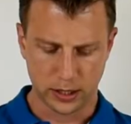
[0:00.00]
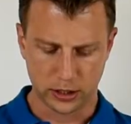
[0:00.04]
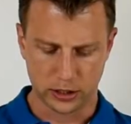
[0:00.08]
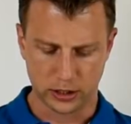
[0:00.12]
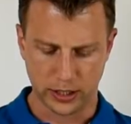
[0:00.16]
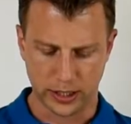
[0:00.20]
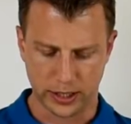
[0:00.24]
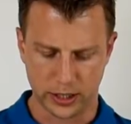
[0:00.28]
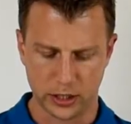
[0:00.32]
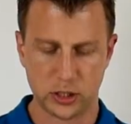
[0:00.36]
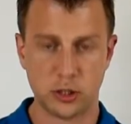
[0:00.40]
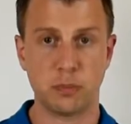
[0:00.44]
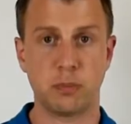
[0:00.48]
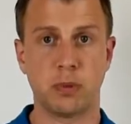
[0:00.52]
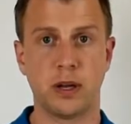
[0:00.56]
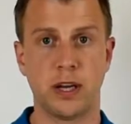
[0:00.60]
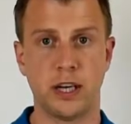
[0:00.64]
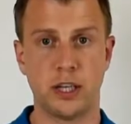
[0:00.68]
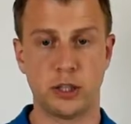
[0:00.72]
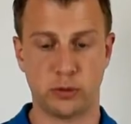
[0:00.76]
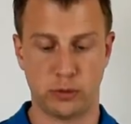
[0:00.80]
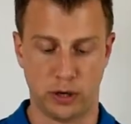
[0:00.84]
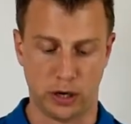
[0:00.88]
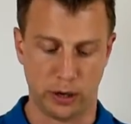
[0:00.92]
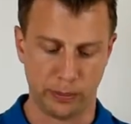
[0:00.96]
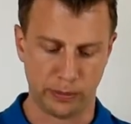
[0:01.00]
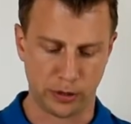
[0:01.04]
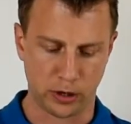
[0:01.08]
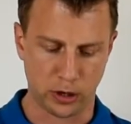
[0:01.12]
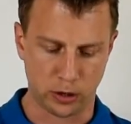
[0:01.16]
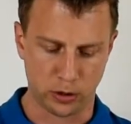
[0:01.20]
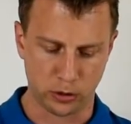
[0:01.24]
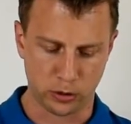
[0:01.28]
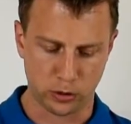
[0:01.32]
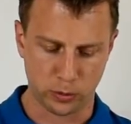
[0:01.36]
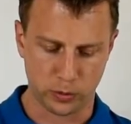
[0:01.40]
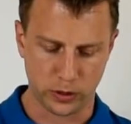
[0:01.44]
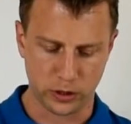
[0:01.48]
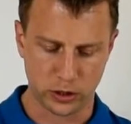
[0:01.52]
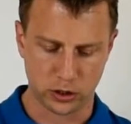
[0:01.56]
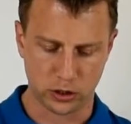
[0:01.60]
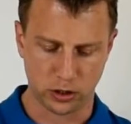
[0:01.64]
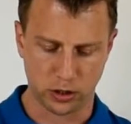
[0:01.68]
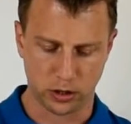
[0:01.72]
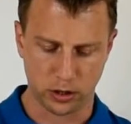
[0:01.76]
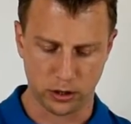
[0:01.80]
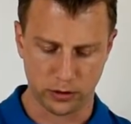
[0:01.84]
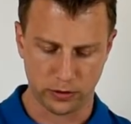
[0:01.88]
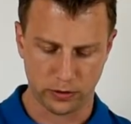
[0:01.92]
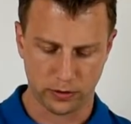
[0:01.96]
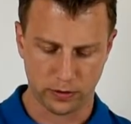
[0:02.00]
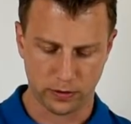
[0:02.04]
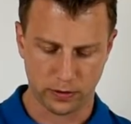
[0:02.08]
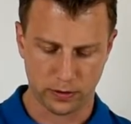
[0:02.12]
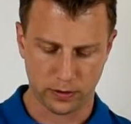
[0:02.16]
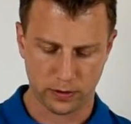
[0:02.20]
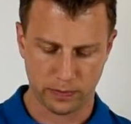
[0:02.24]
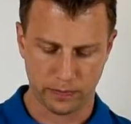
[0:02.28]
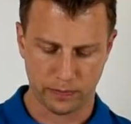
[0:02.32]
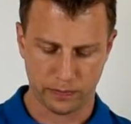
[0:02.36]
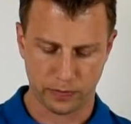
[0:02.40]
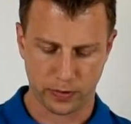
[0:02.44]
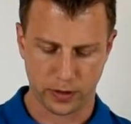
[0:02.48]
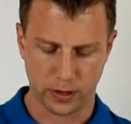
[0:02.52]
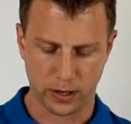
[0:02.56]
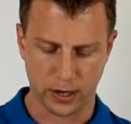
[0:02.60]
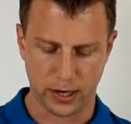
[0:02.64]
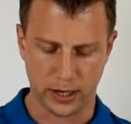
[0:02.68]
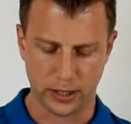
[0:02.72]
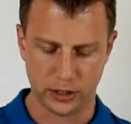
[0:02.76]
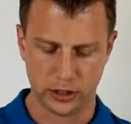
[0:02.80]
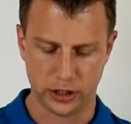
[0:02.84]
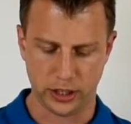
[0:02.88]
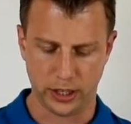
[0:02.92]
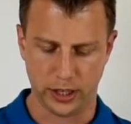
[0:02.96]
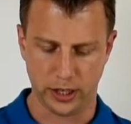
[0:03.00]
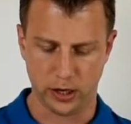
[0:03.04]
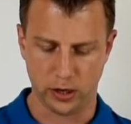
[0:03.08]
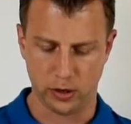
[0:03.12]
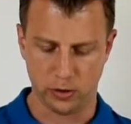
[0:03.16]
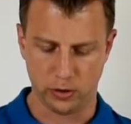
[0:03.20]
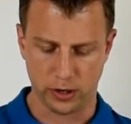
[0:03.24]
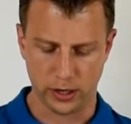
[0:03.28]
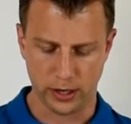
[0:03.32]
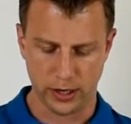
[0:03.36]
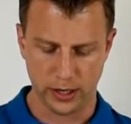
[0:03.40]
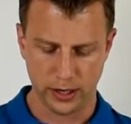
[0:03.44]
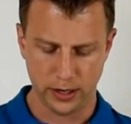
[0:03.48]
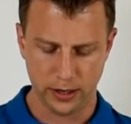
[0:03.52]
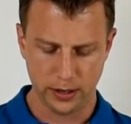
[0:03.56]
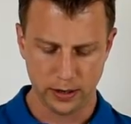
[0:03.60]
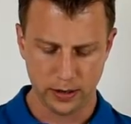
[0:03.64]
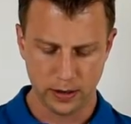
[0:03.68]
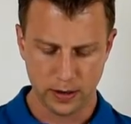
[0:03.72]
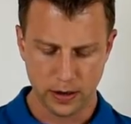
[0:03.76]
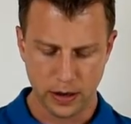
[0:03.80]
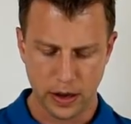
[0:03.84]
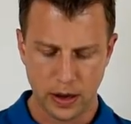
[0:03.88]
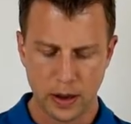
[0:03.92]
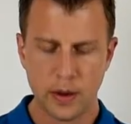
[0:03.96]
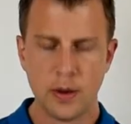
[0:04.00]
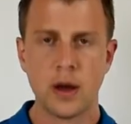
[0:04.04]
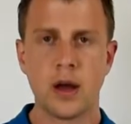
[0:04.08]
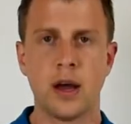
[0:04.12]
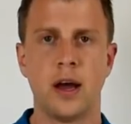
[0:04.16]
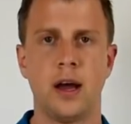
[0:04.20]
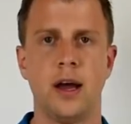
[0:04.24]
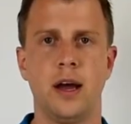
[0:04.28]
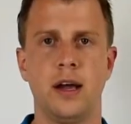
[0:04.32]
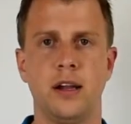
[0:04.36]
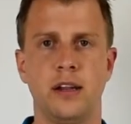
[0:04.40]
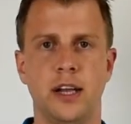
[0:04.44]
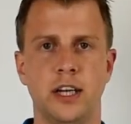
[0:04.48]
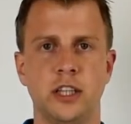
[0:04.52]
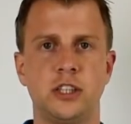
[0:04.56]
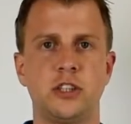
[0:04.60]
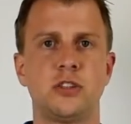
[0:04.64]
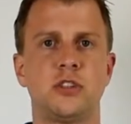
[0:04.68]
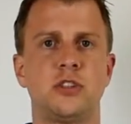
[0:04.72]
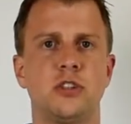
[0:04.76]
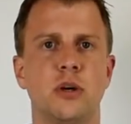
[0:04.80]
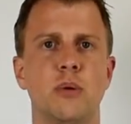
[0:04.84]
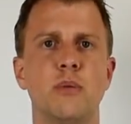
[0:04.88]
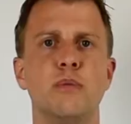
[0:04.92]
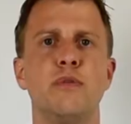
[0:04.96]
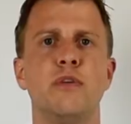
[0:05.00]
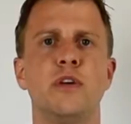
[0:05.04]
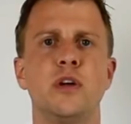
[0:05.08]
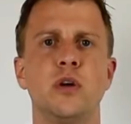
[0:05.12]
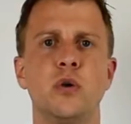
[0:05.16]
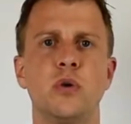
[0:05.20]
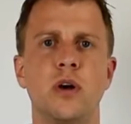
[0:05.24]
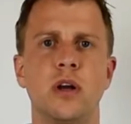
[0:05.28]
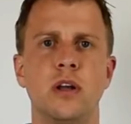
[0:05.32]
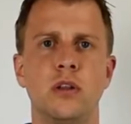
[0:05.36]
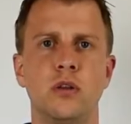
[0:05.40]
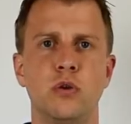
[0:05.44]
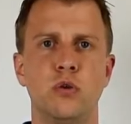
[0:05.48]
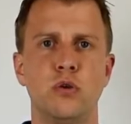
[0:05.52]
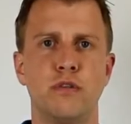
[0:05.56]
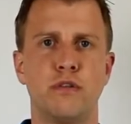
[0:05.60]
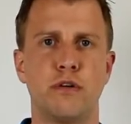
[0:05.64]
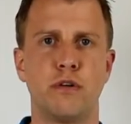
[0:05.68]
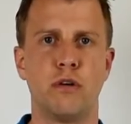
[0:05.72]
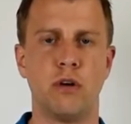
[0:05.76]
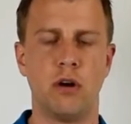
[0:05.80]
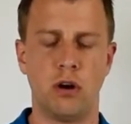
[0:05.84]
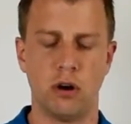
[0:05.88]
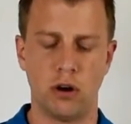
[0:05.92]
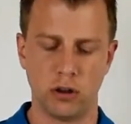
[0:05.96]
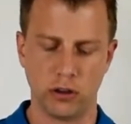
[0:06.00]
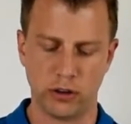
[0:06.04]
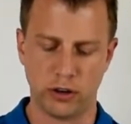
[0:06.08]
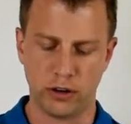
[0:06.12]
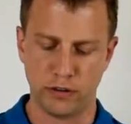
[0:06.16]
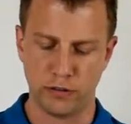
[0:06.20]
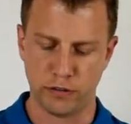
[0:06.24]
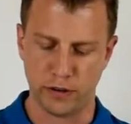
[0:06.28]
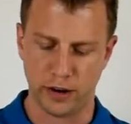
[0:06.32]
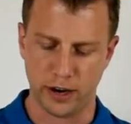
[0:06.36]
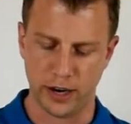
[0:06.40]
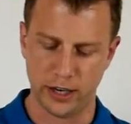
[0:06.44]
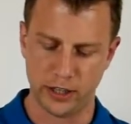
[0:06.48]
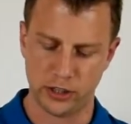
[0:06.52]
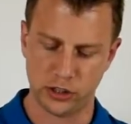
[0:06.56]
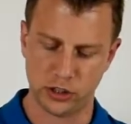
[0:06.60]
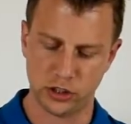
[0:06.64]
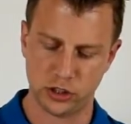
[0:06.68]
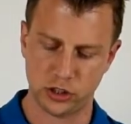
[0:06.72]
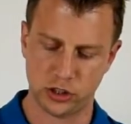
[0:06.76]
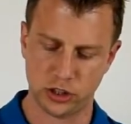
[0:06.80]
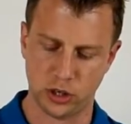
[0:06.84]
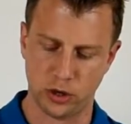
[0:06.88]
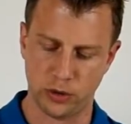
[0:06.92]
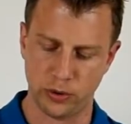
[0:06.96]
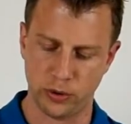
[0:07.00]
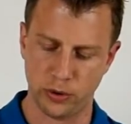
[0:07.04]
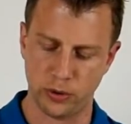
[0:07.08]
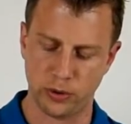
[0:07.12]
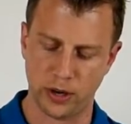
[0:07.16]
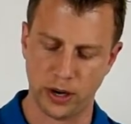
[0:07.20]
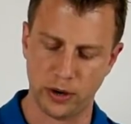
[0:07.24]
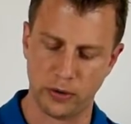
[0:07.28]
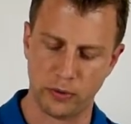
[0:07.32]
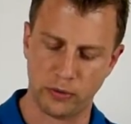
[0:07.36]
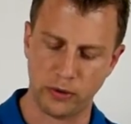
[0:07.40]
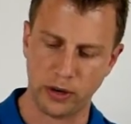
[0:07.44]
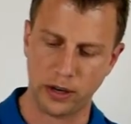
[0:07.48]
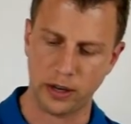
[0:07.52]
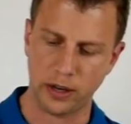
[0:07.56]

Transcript: as that is the place where I'm going to install it. I say OK, and that's something you can do for all the devices, so you can